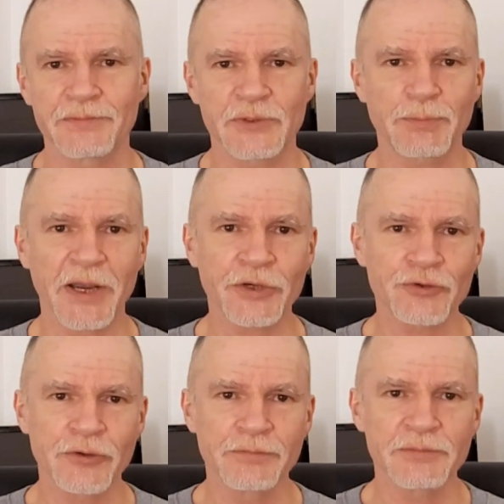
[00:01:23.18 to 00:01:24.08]

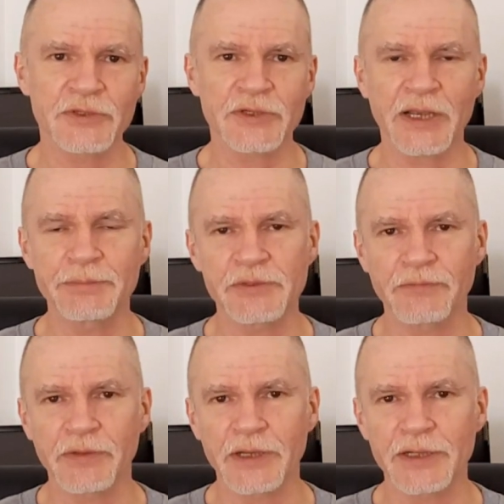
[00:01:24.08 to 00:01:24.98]
spectrums, types
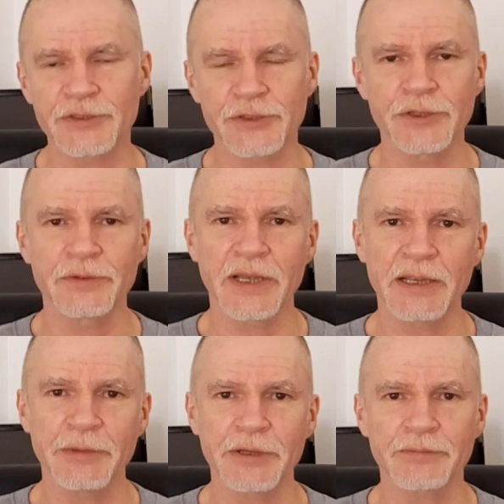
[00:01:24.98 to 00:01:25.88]
of LEDs, you
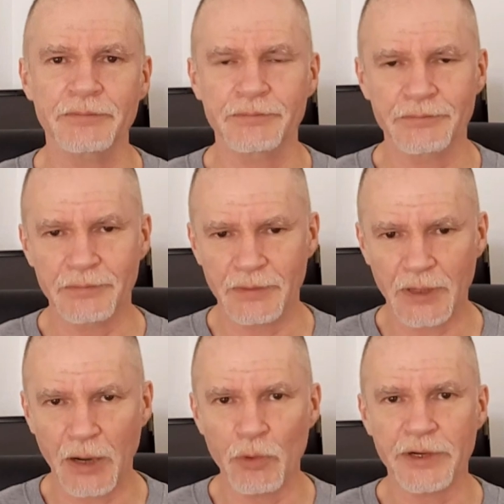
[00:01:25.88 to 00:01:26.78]
name it,
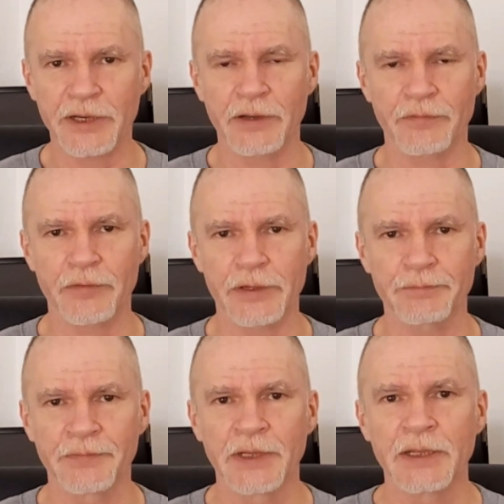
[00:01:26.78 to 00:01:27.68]
I want to cover it.
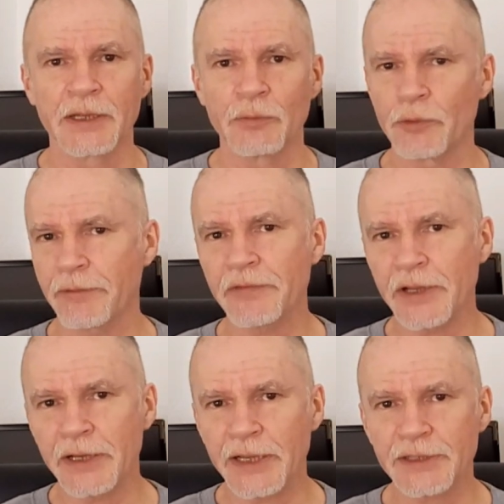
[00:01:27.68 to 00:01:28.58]
We're even
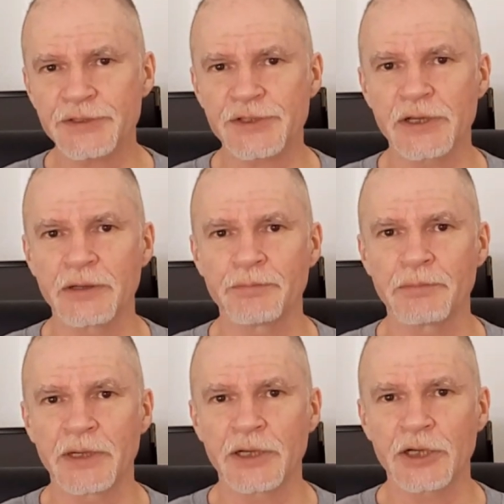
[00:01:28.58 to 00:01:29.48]
going to get
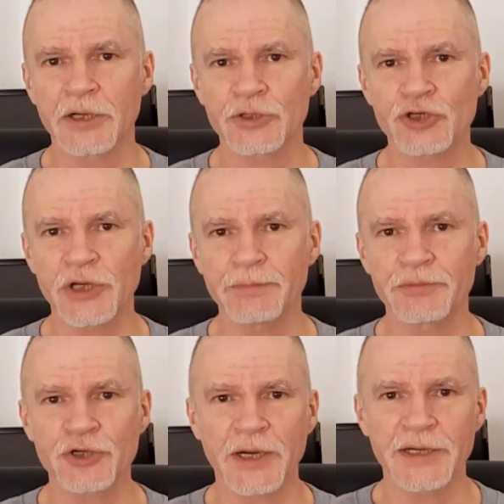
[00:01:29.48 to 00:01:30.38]
some
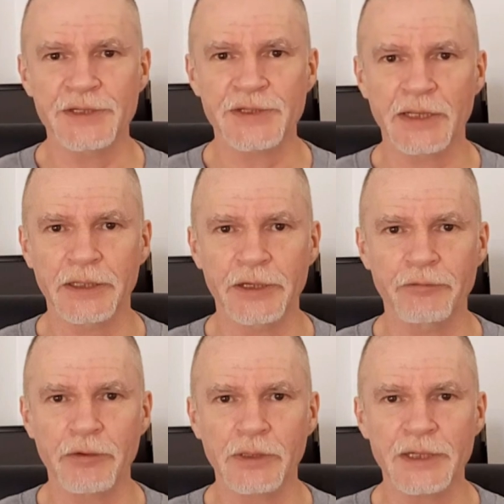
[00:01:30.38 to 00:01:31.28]
cheap Chinese LED
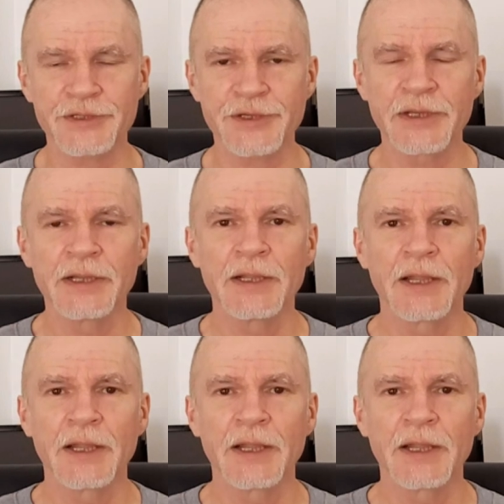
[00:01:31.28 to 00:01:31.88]
grow lights,